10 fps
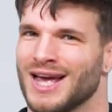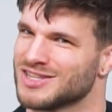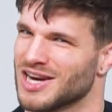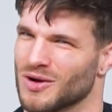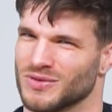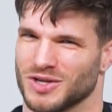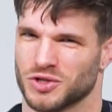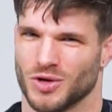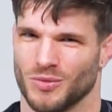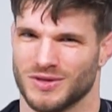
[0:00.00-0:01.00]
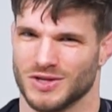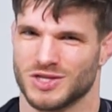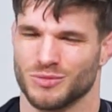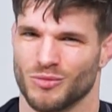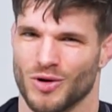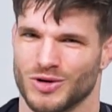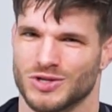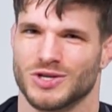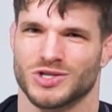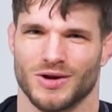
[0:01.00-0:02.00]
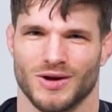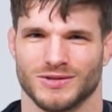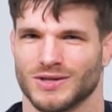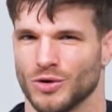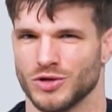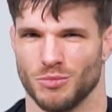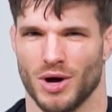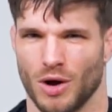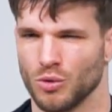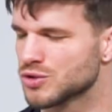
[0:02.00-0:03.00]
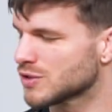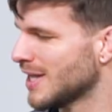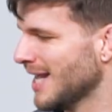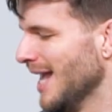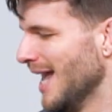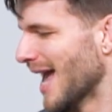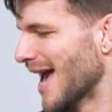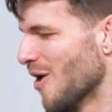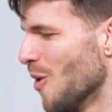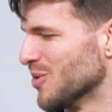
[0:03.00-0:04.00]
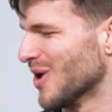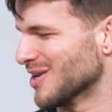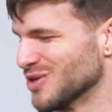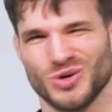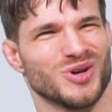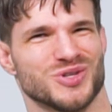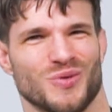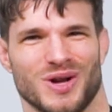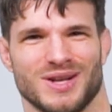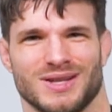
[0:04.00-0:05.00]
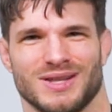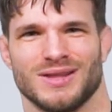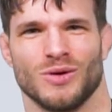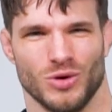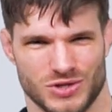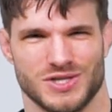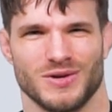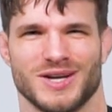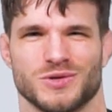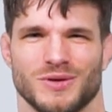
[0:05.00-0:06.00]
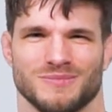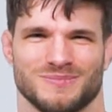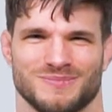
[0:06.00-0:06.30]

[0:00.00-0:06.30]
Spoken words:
Check out the history with the Estima brothers. Shout out Gracie Barra Oss. And I hope you guys enjoyed this one. Oss, see you in the next one.